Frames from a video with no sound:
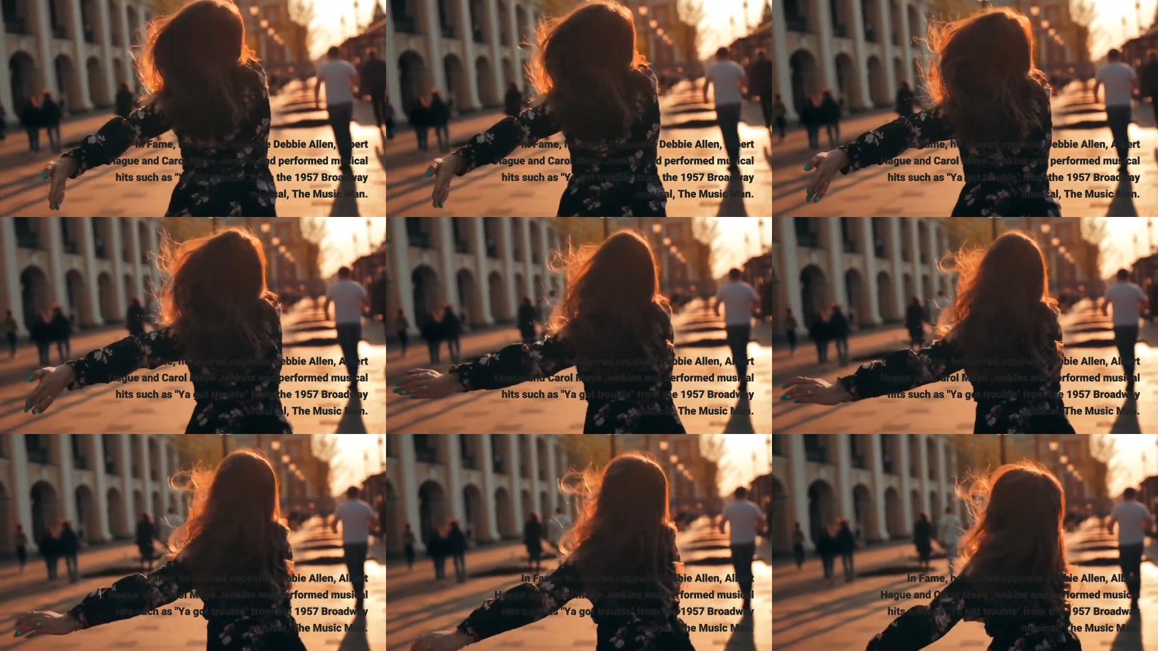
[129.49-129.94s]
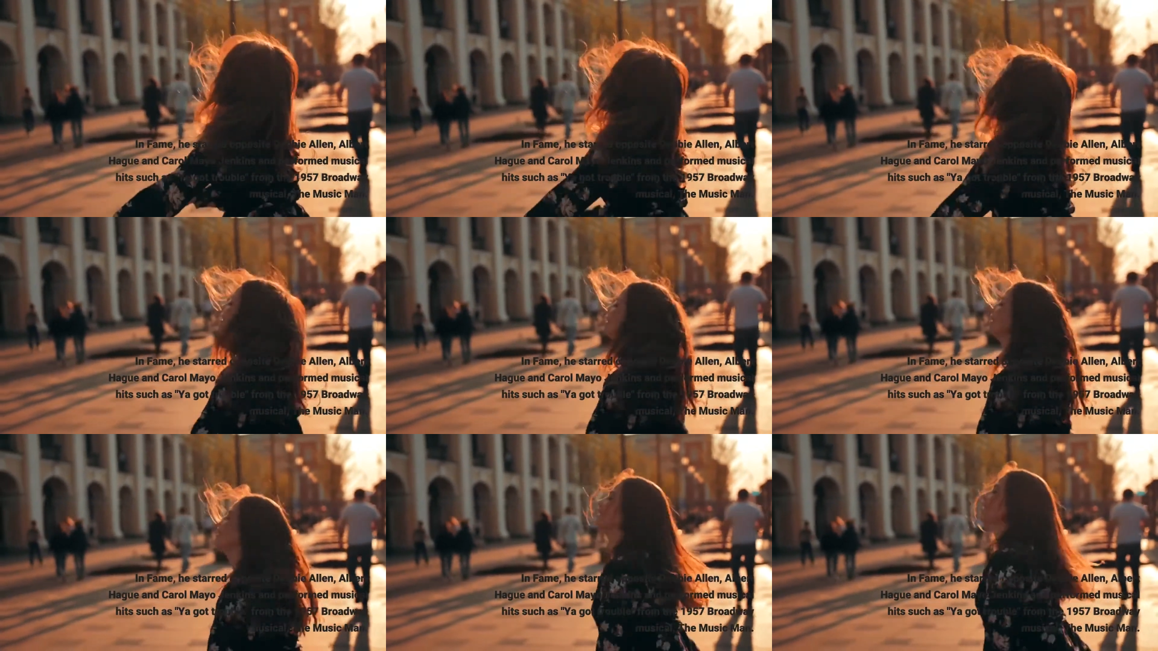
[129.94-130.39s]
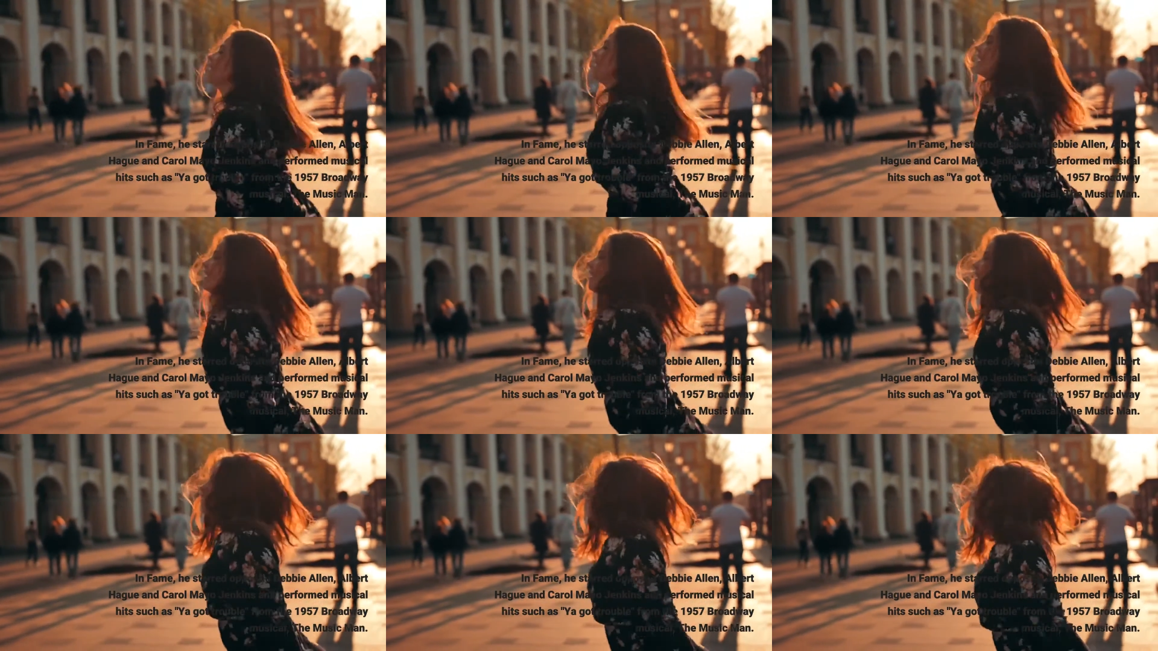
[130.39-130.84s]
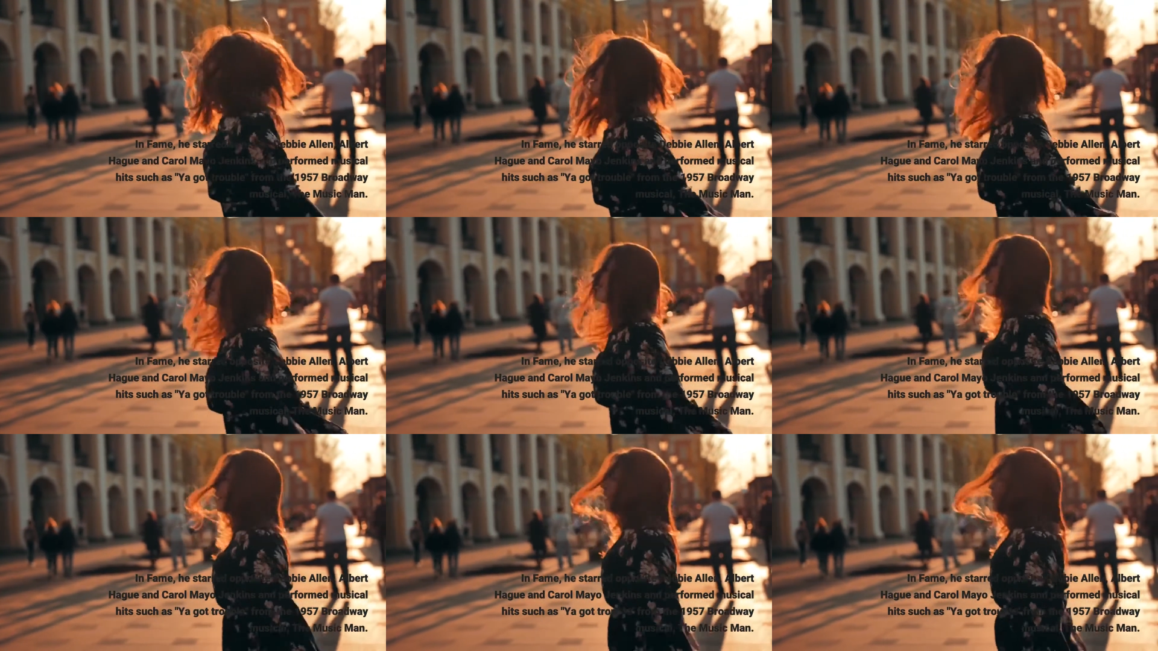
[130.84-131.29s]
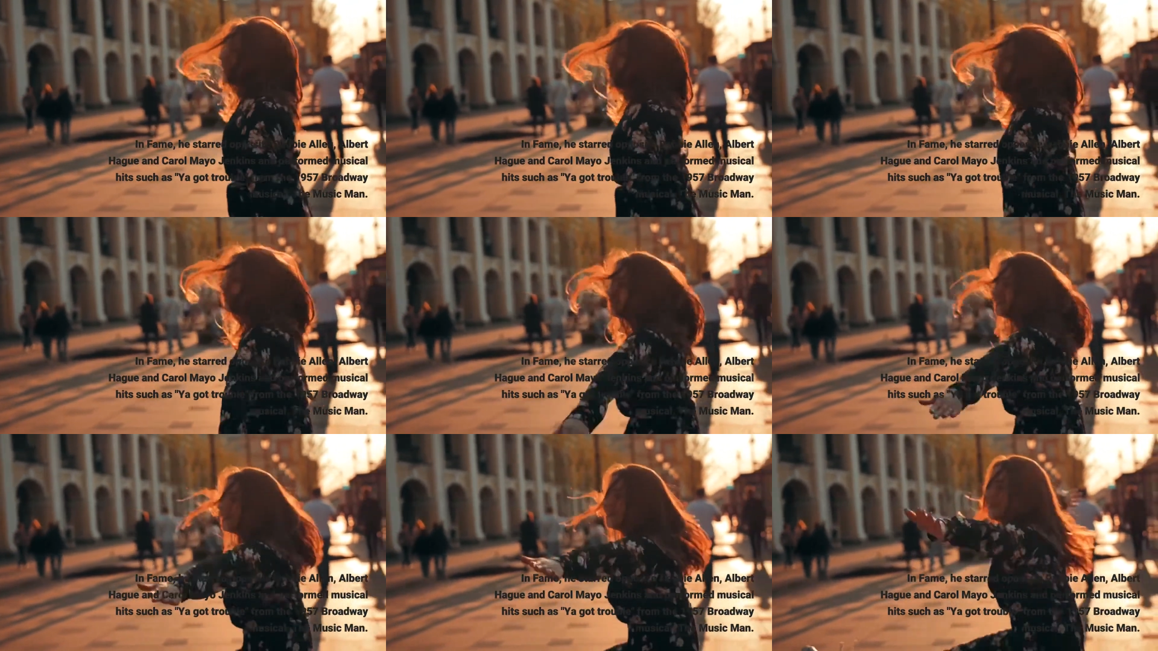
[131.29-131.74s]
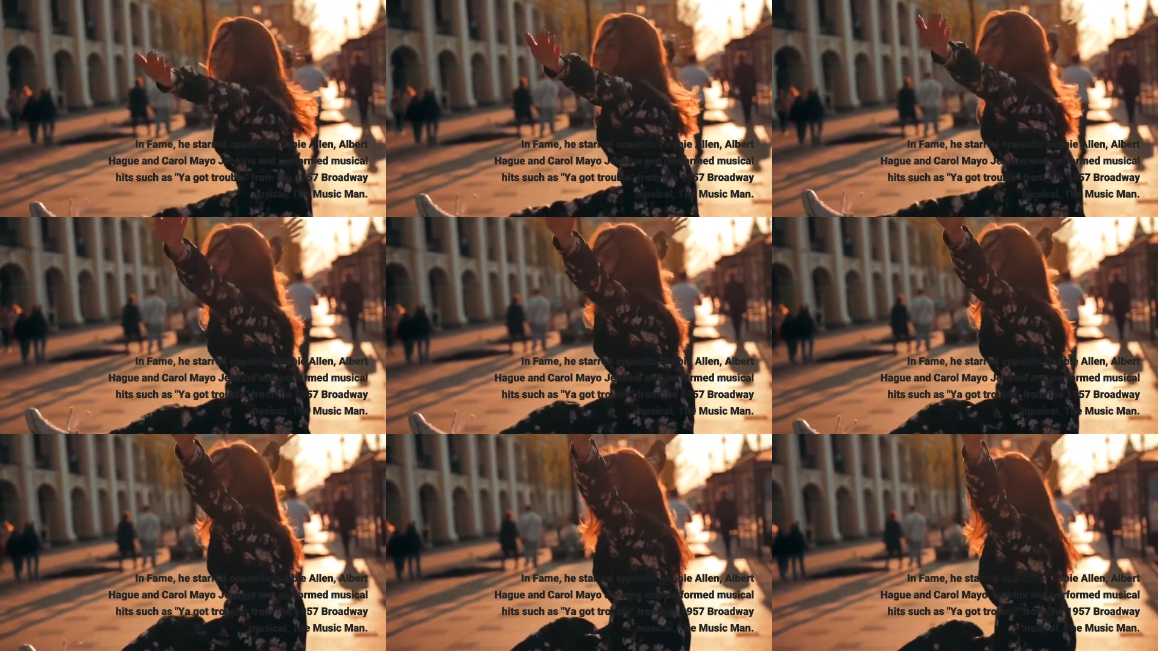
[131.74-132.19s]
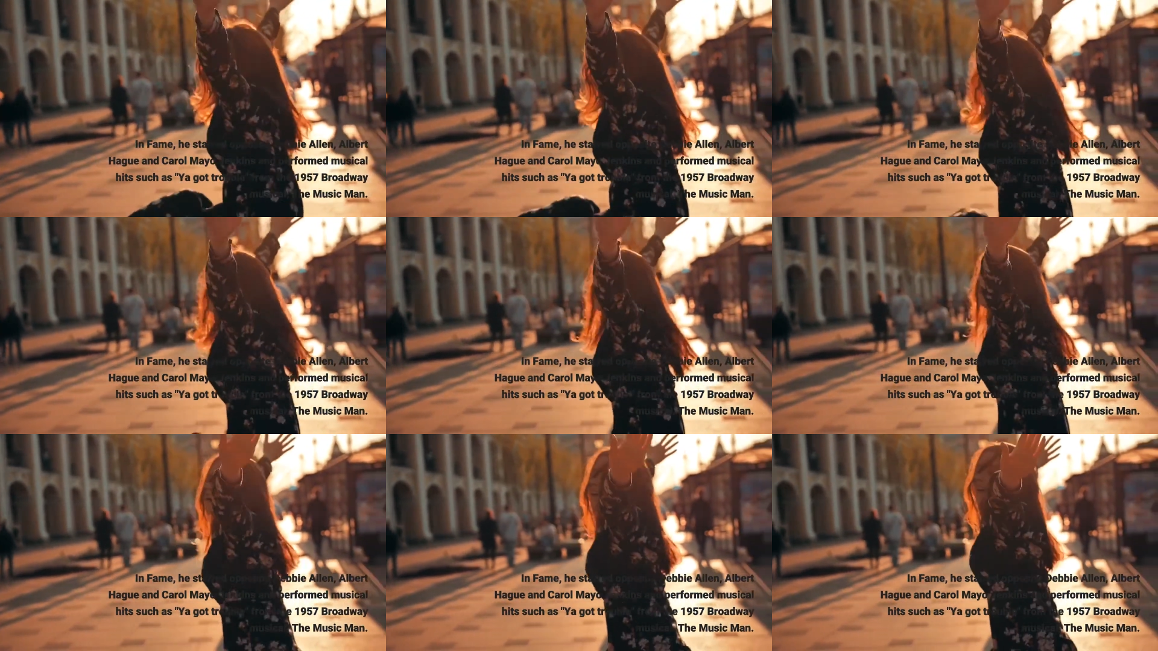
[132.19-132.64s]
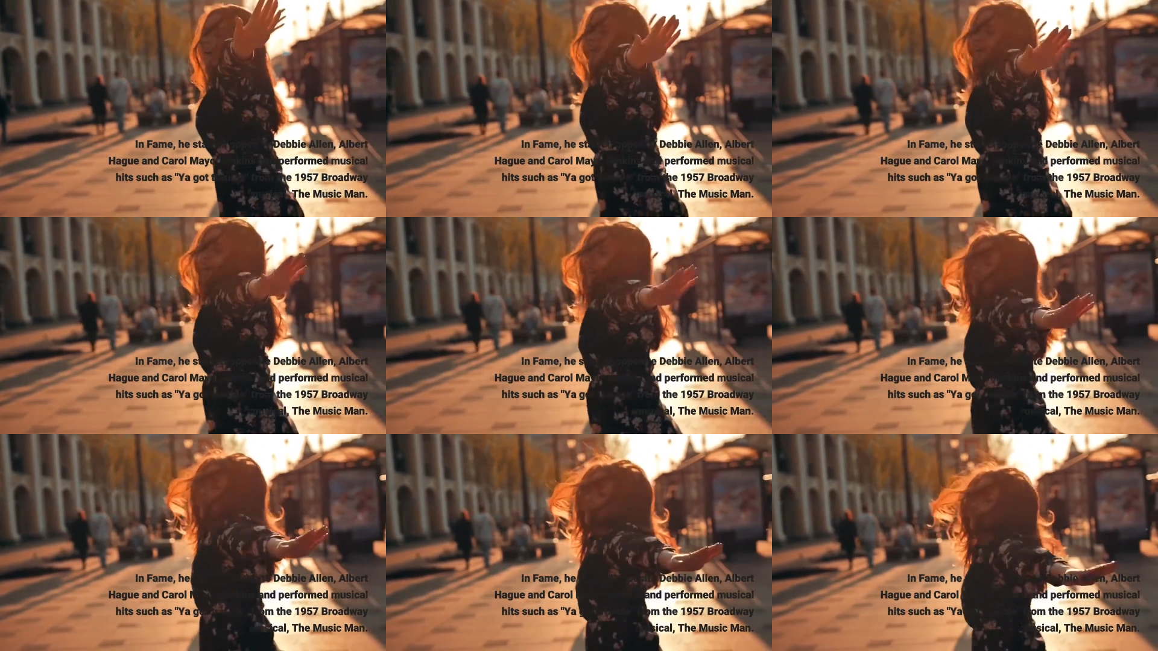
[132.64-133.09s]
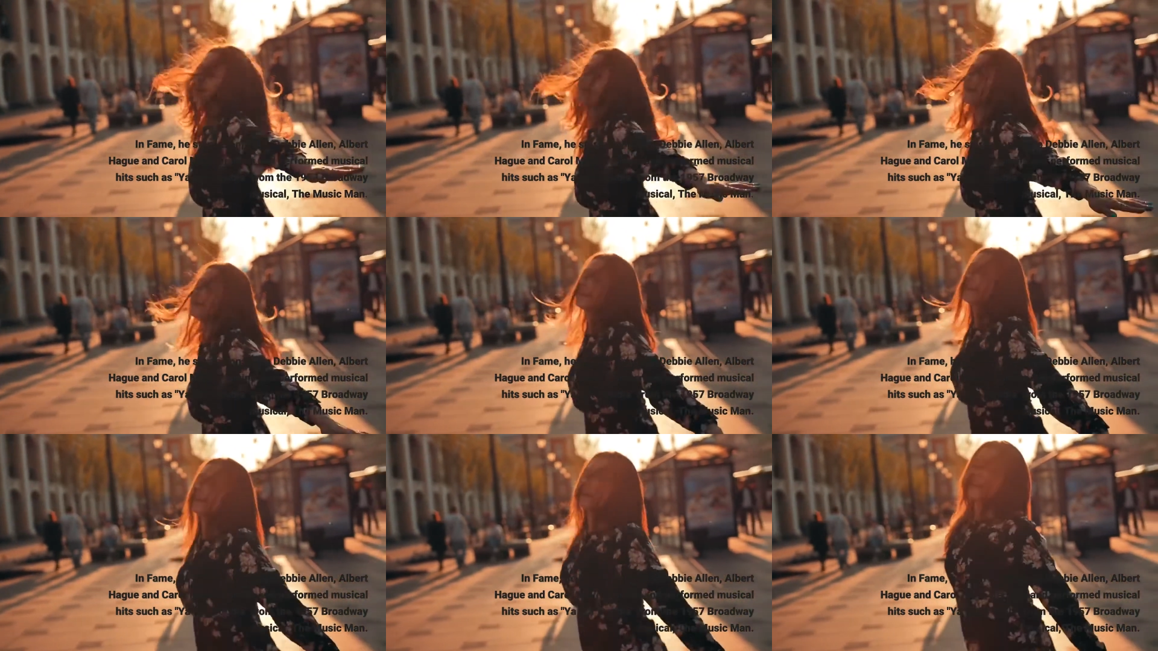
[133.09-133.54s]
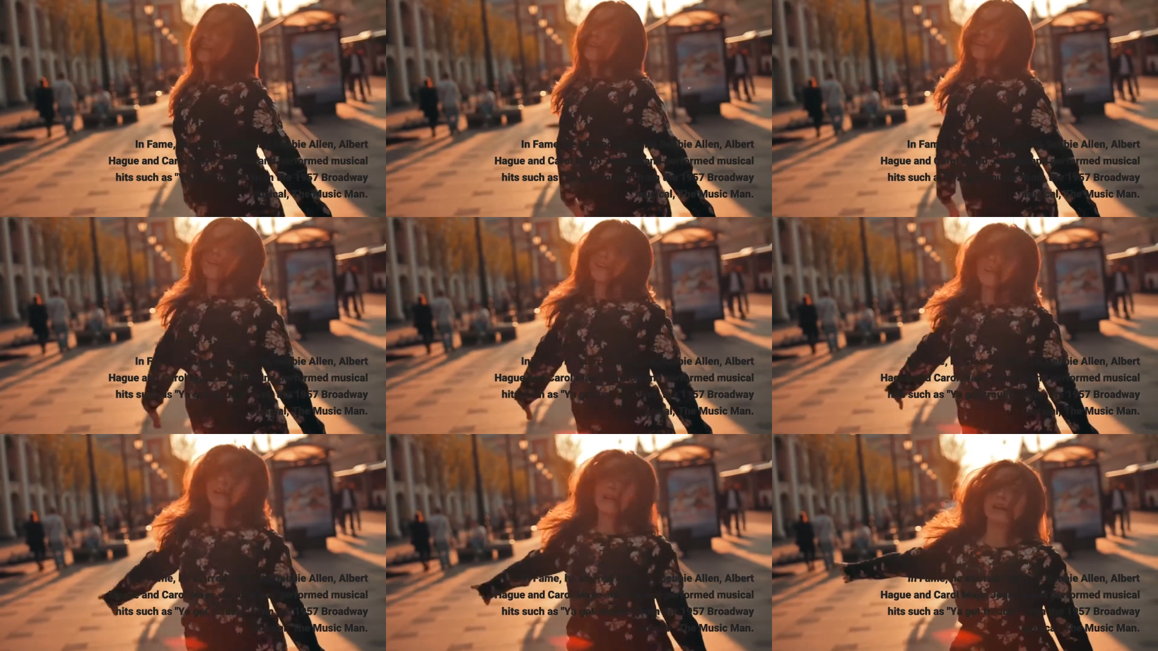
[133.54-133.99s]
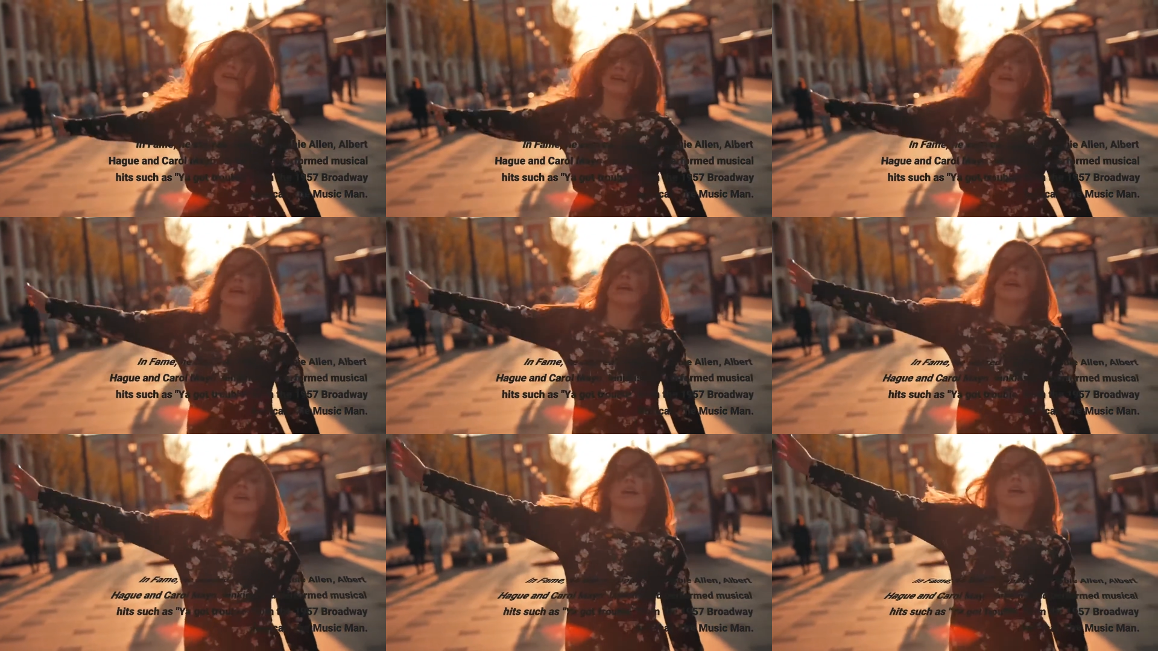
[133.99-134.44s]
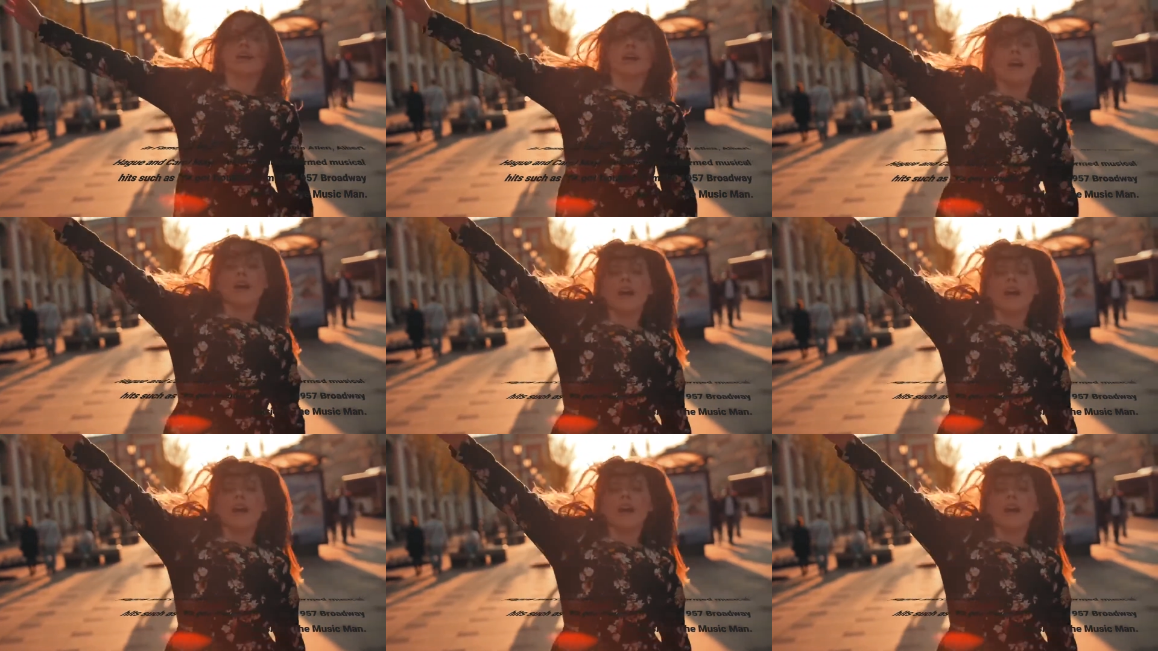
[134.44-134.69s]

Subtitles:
(no speaker visible)